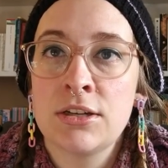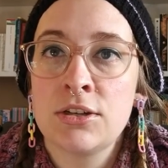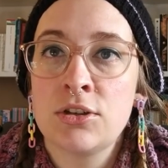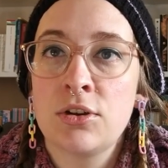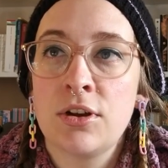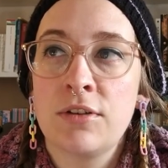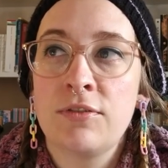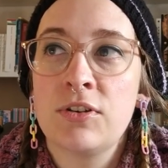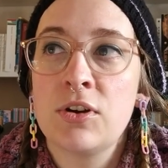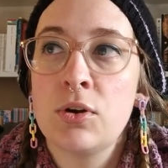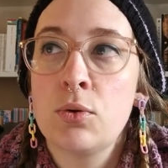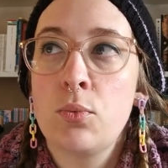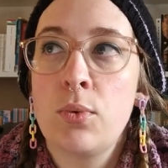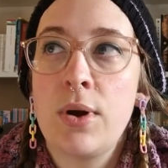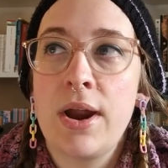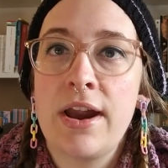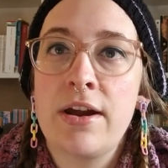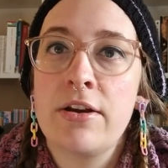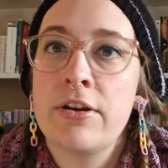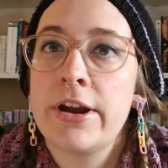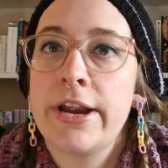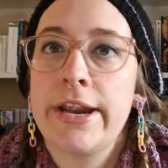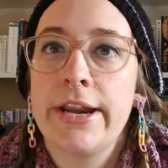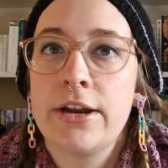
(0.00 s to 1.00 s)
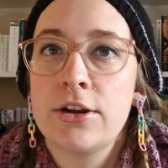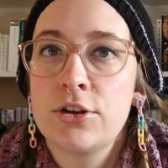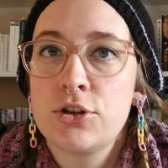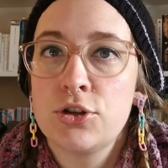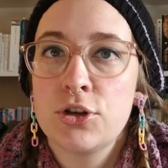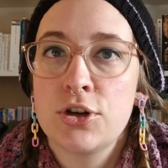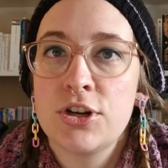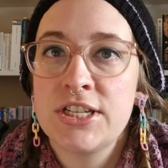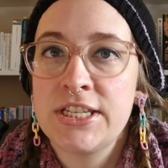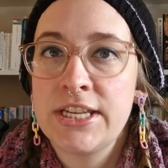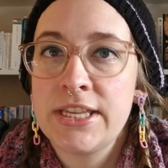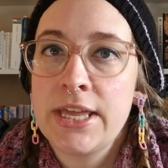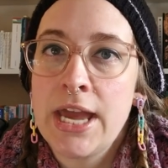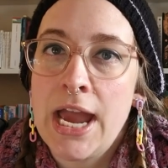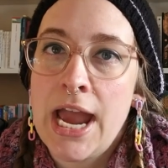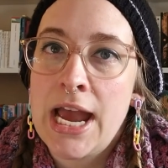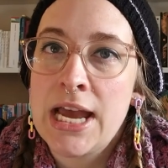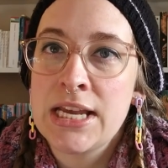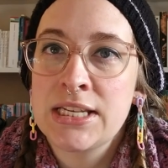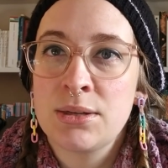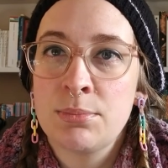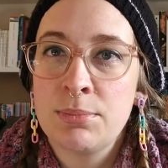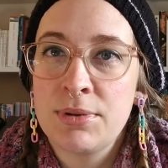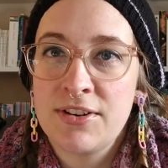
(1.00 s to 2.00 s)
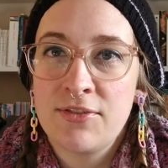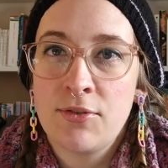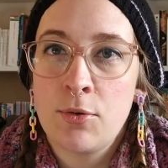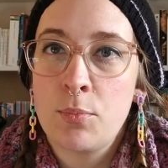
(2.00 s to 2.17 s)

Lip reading: So if you're wearing a jersey that has a bit of